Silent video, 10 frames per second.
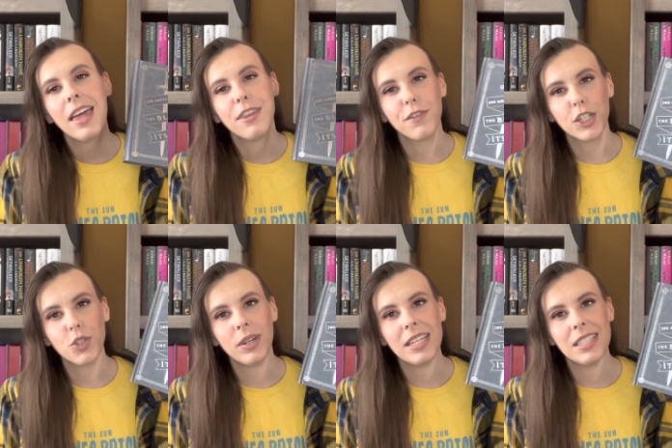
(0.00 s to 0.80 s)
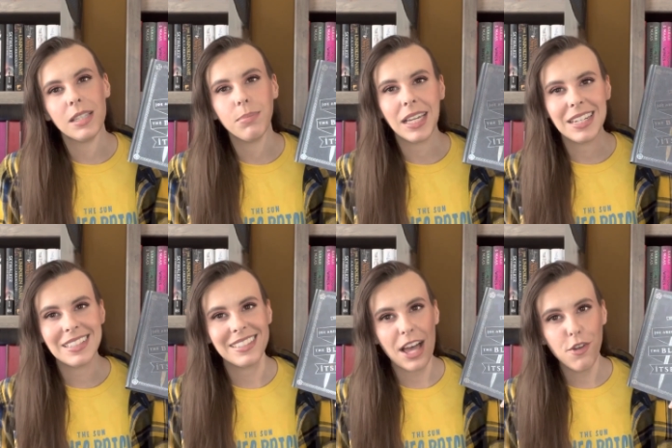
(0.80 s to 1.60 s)
The first one is The Blade
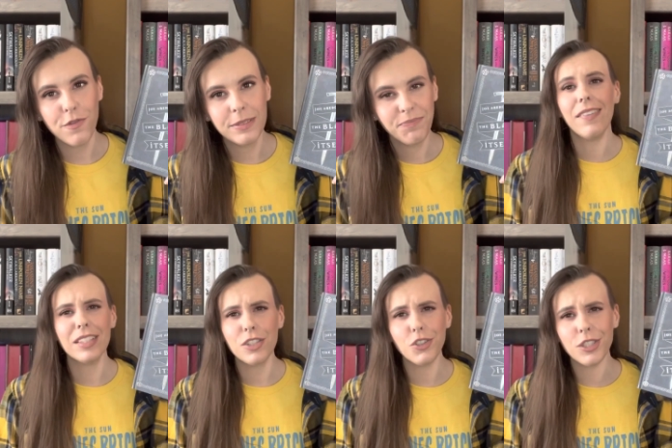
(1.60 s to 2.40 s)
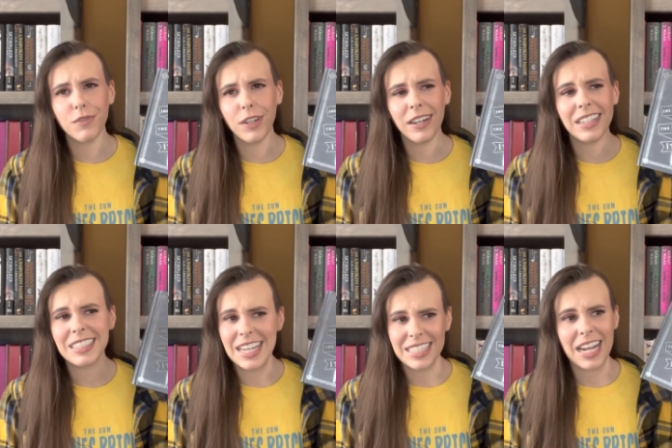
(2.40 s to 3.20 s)
Itself. And this is just a very
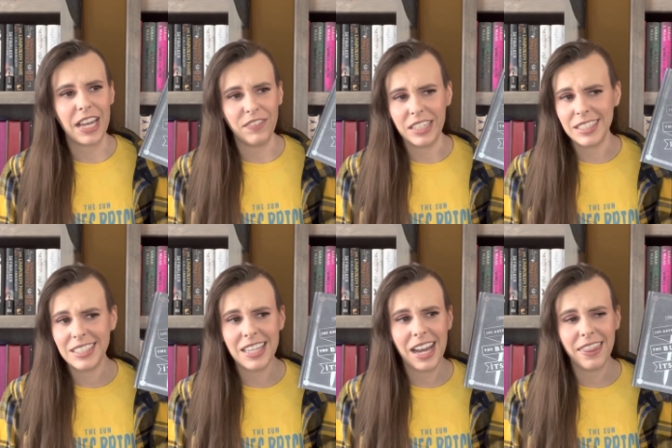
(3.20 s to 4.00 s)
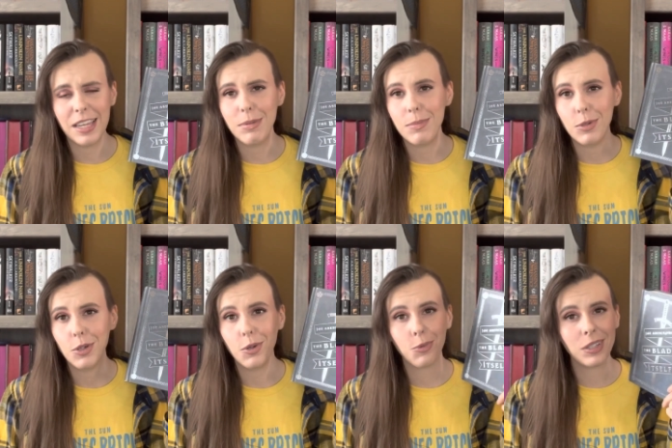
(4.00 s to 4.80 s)
classic high fantasy. I think
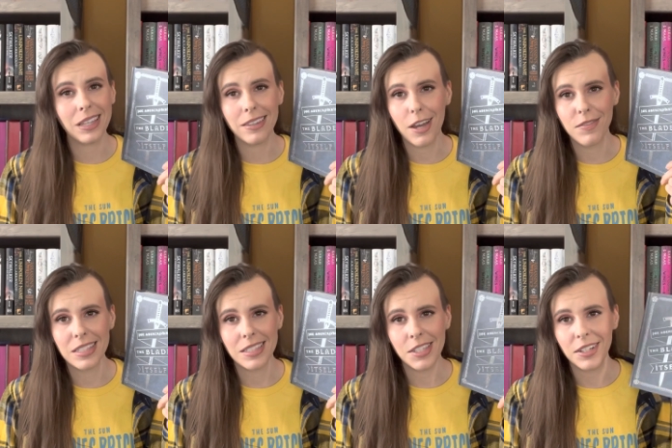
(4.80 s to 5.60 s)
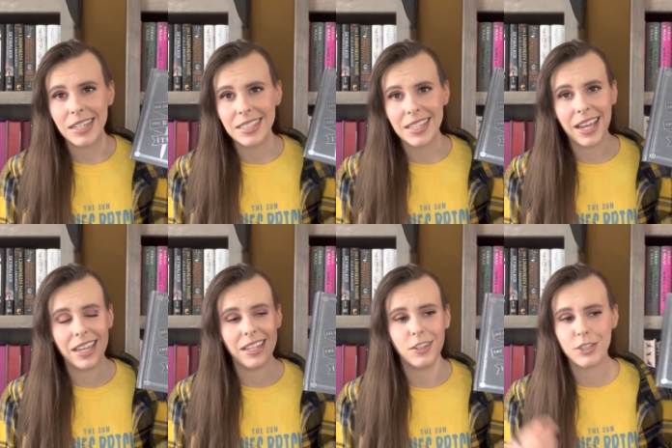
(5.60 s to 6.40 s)
people really love this series,
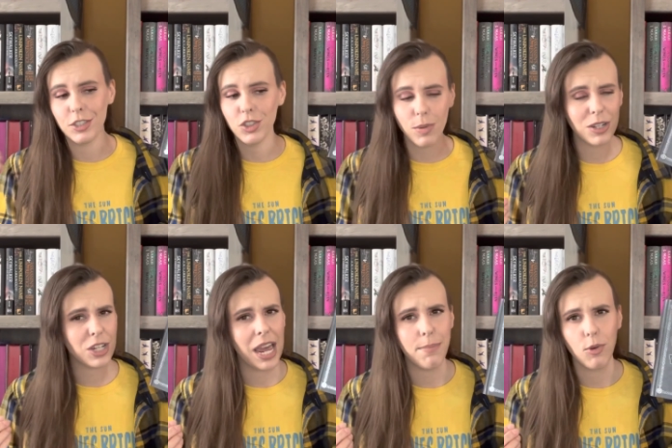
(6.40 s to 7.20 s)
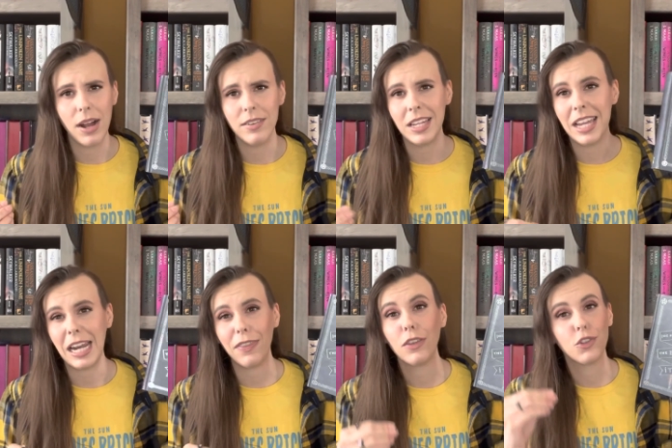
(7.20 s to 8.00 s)
and there's so much hype around it, and
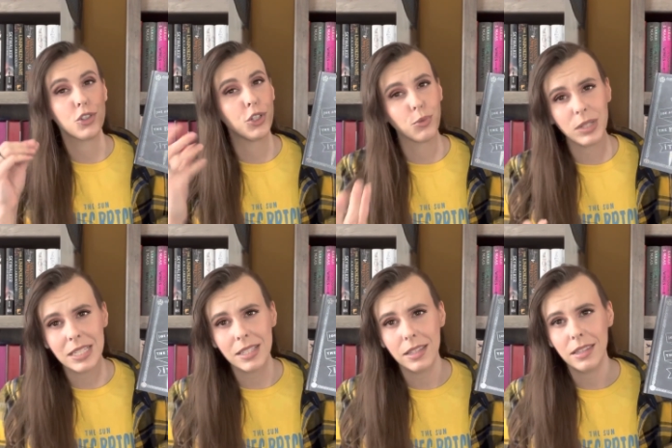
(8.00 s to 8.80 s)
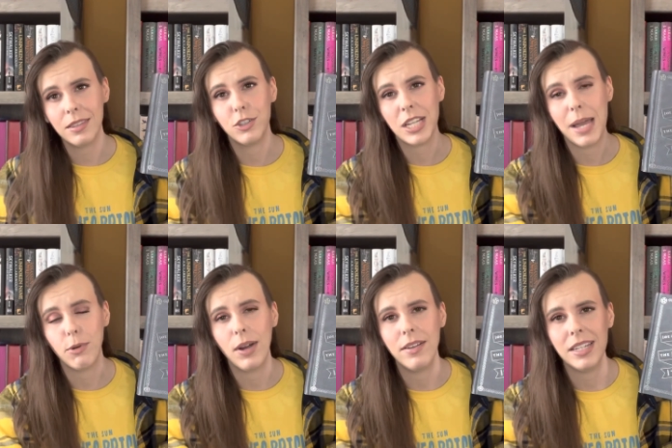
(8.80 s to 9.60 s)
I think there's a good reason there's hype
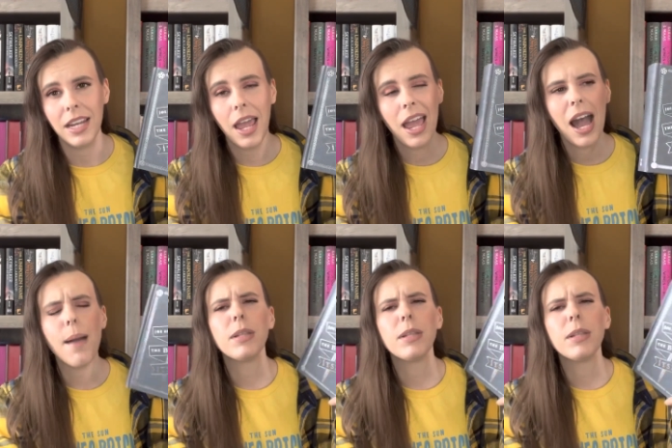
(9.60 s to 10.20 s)
around it. I